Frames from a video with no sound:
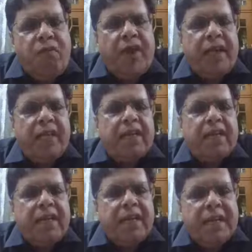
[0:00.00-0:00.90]
via
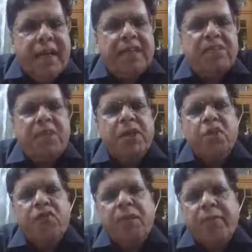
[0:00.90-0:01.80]
the enhancement
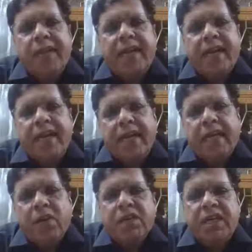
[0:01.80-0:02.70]
of hepatic
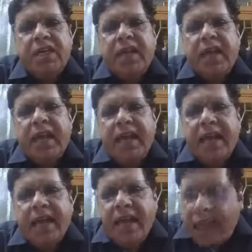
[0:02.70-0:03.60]
antioxidant
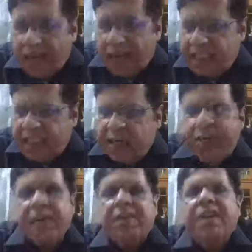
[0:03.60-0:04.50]

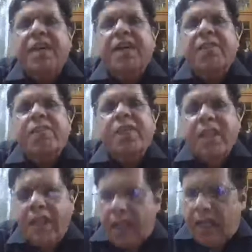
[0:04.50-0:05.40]
enzyme activity.
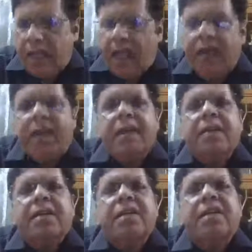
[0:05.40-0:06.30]

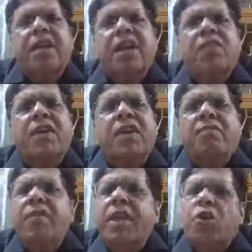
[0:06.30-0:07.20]
And the third
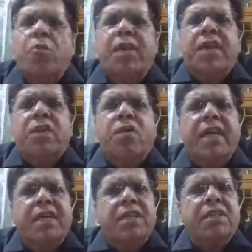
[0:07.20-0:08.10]
one, very commonly
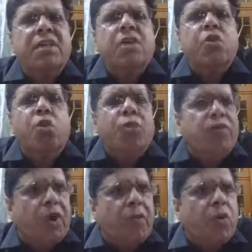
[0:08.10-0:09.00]
known as
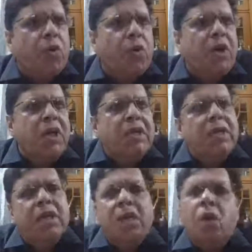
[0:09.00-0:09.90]
Commiphora mucul,
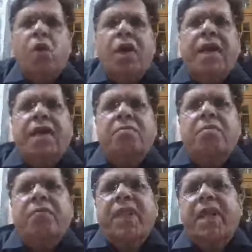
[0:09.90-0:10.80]
local name
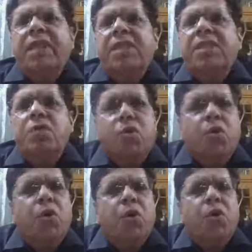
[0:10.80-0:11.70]
is
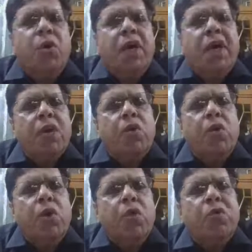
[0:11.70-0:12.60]
gugulu, and
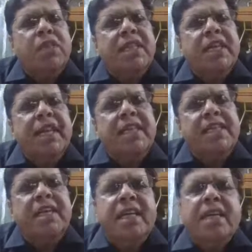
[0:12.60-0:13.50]
gugulu is an
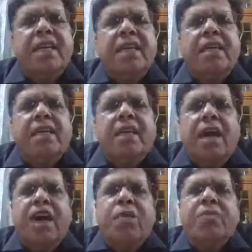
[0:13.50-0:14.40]
ancient Indian
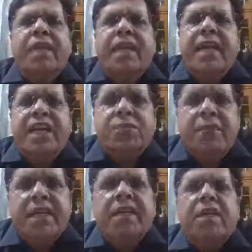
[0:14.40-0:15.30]
herb that has
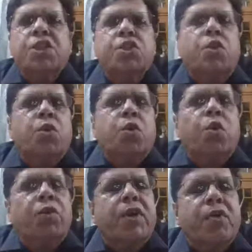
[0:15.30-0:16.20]
been shown to
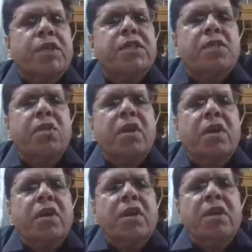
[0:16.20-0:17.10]
lower cholesterol.
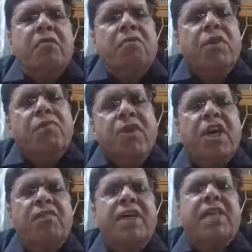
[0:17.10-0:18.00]
We
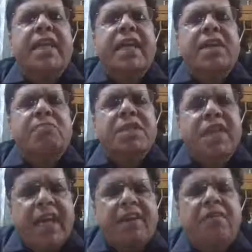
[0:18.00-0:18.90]
worked with Allium
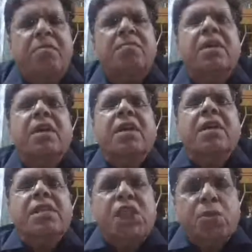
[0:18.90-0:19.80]
sativum,
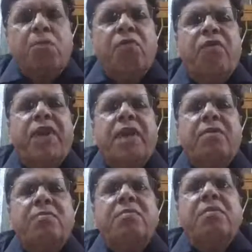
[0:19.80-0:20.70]
Cinnamon
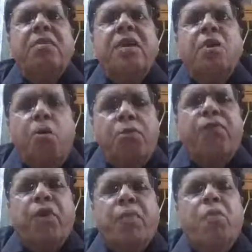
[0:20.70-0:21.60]
verum,
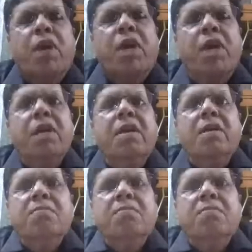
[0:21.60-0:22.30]
Commiphora mucul,